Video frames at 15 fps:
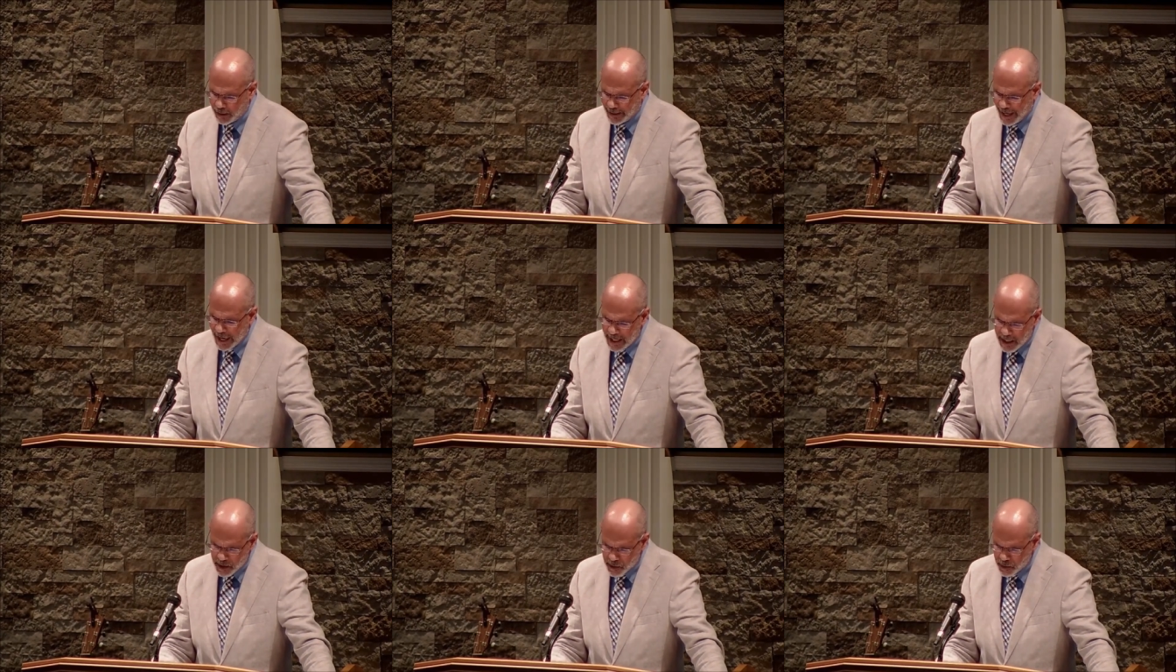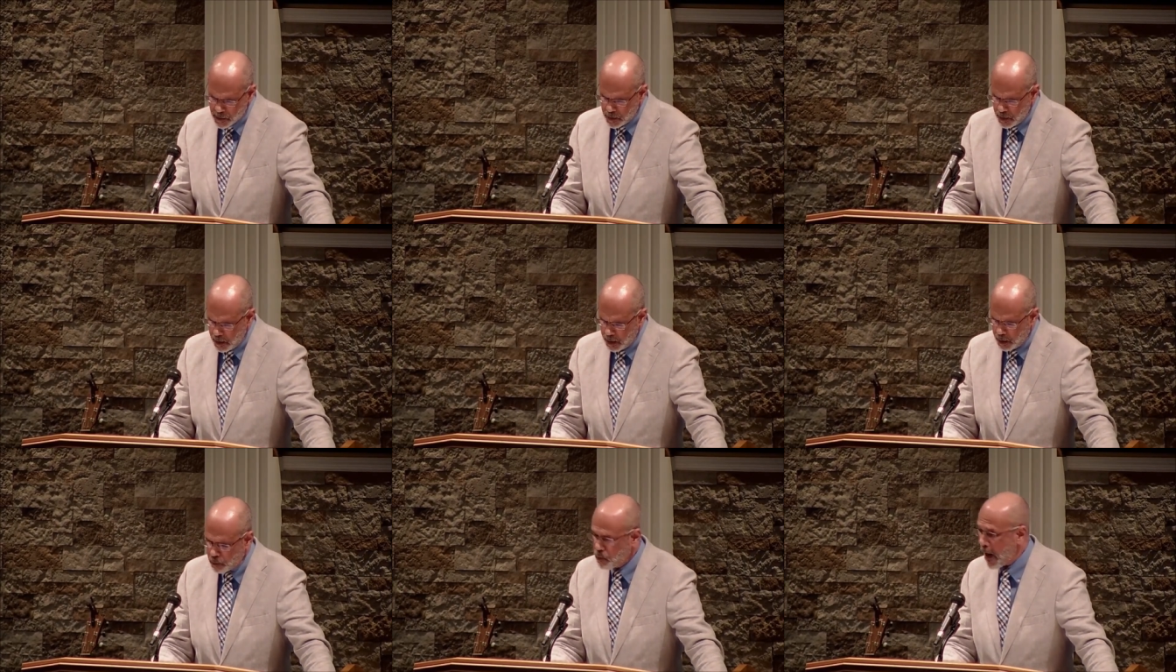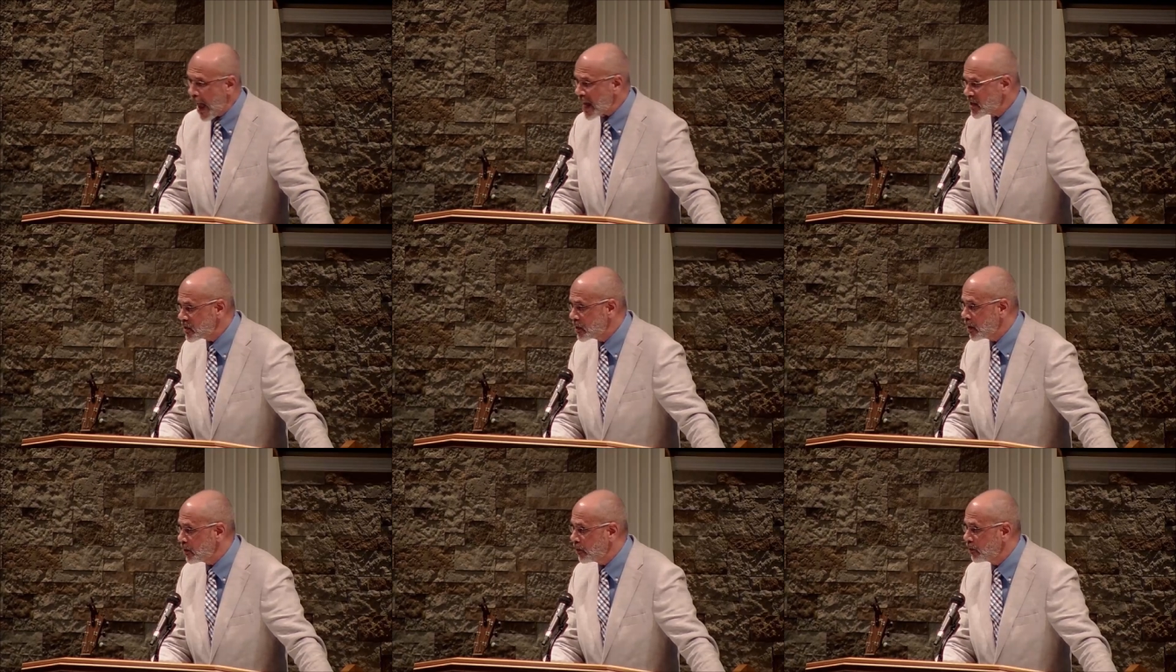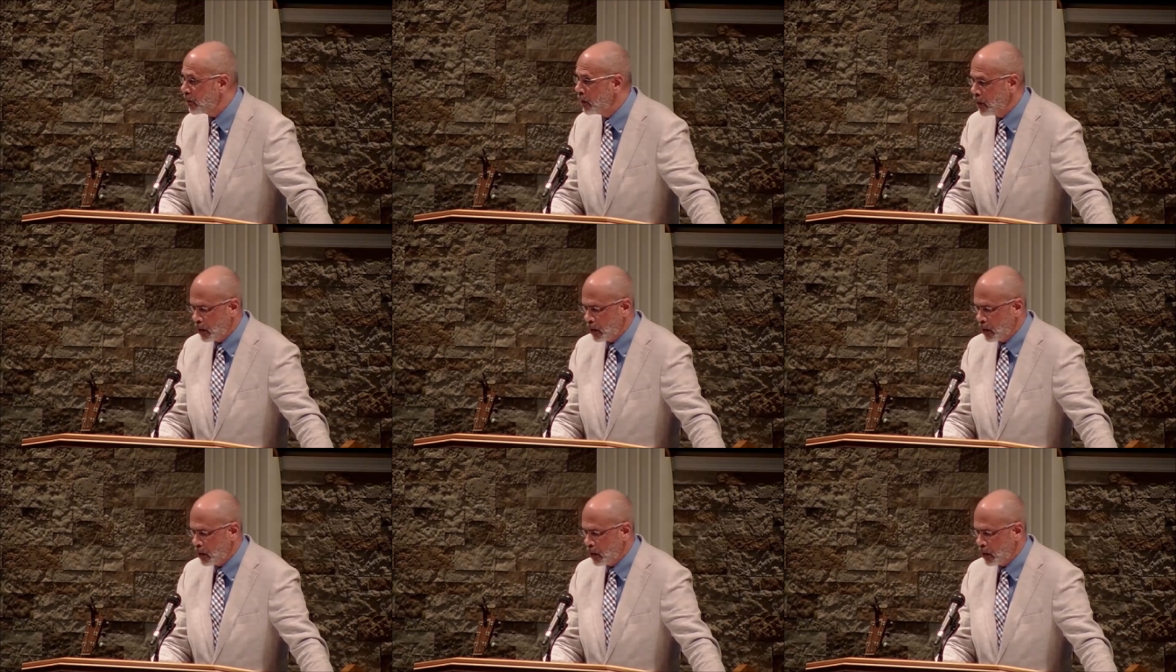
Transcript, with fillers: Gaius, Erastus,